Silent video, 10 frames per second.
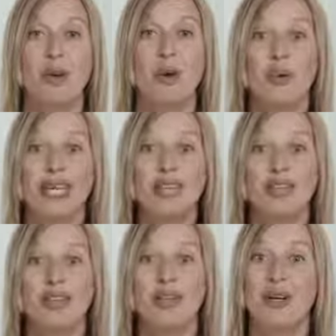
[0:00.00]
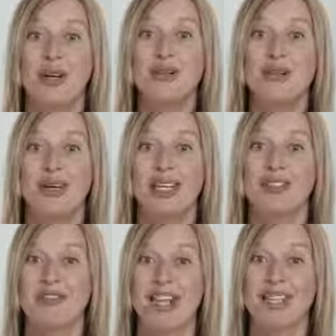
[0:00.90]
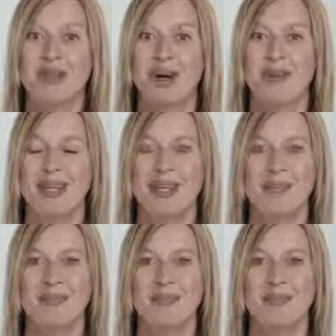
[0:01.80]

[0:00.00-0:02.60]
or even who your biggest fans might be.